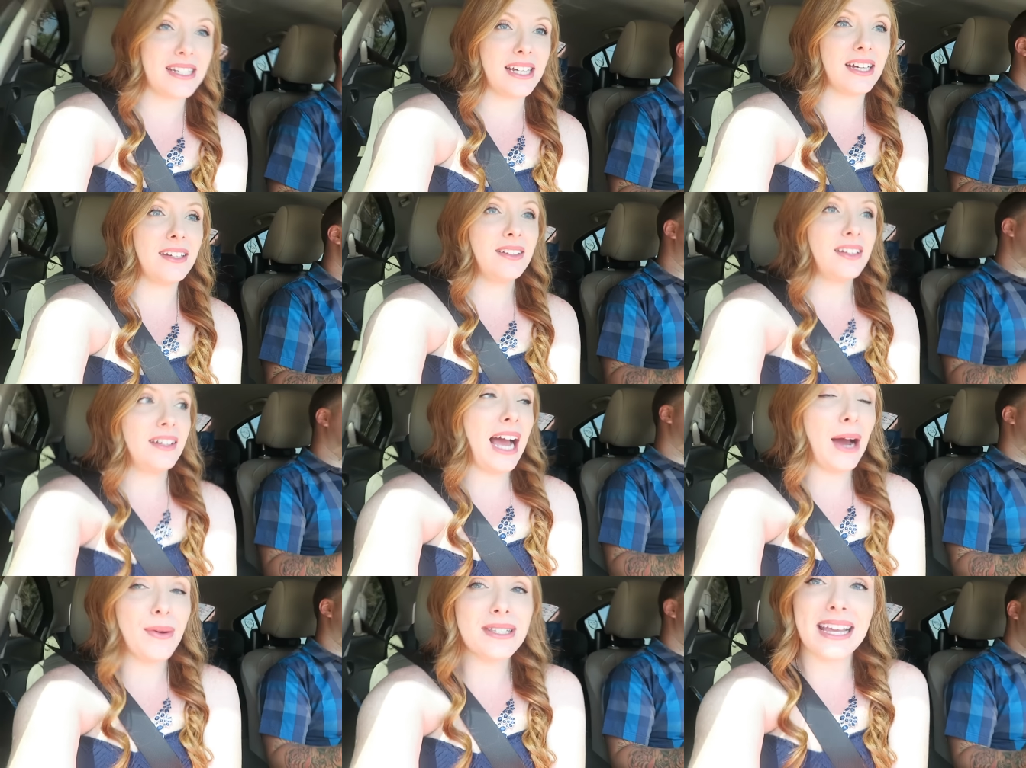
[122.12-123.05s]
idea.
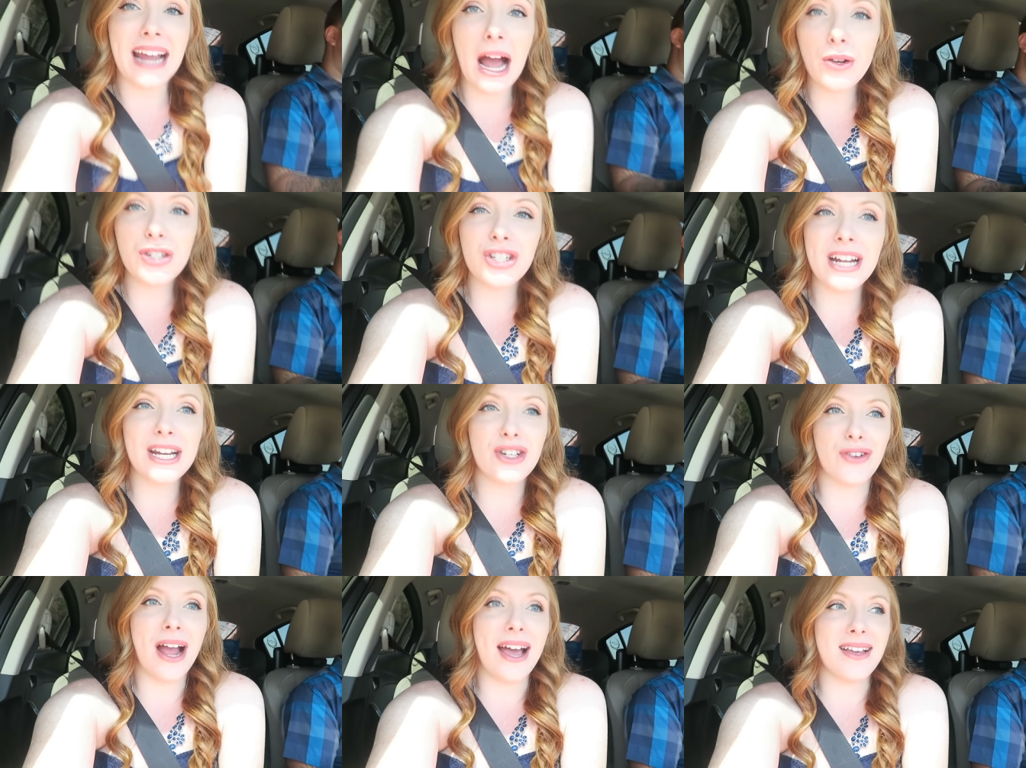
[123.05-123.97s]
I was like, how should I
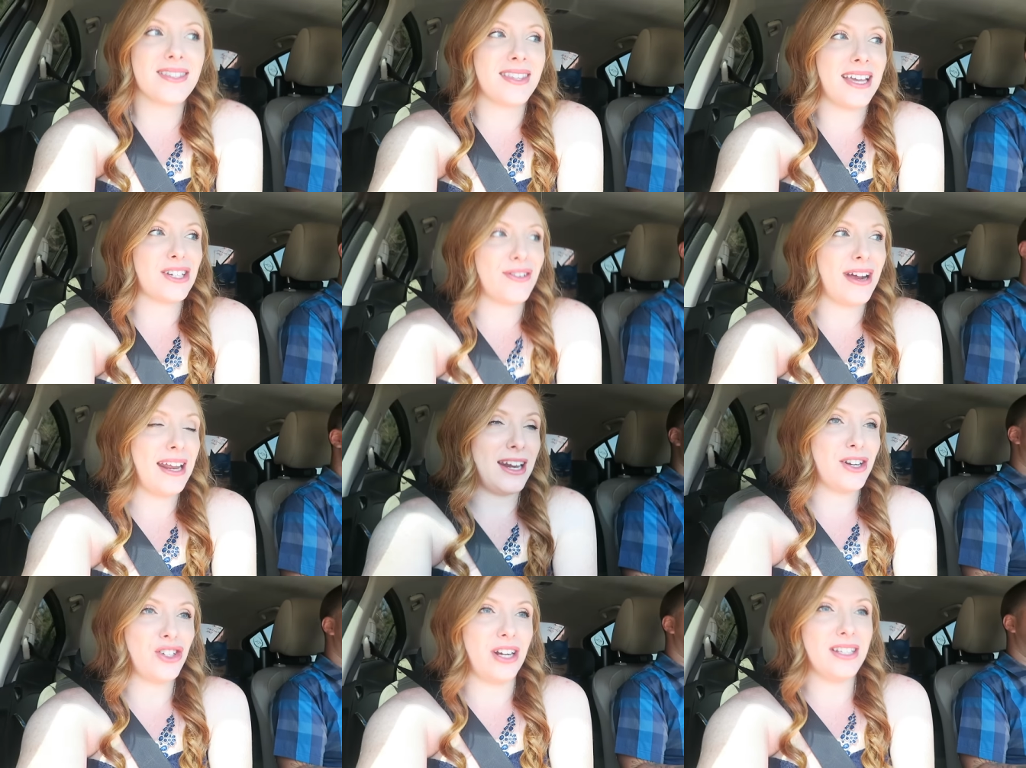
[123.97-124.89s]
dress? Like, do I
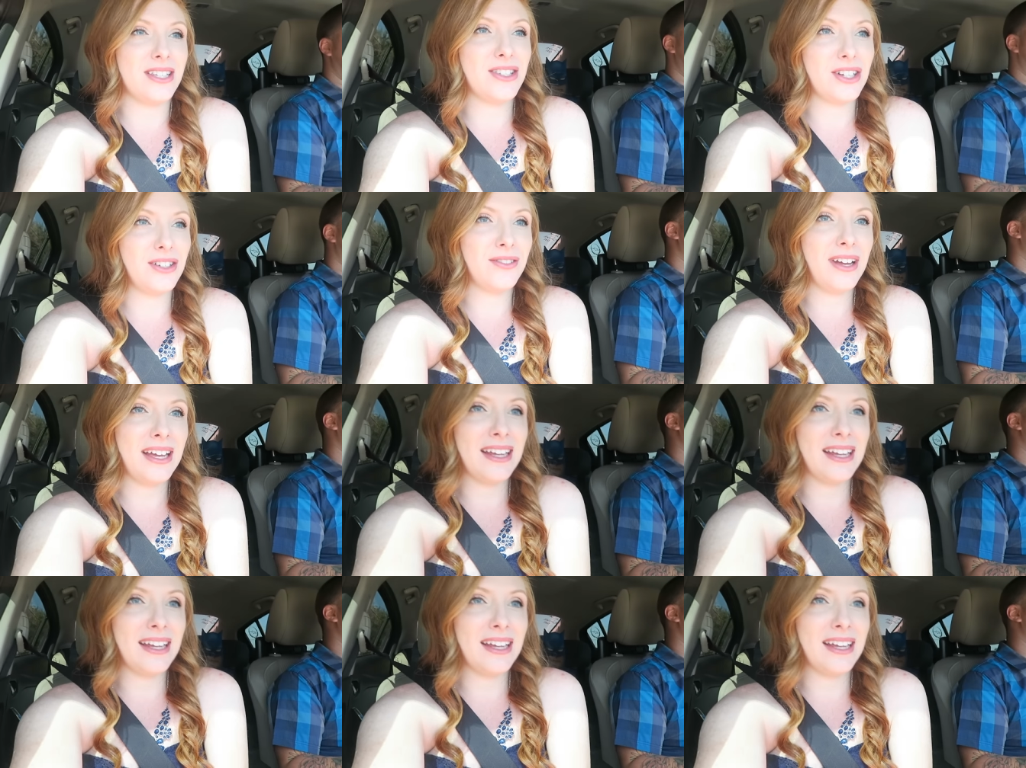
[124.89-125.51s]
need to dress a certain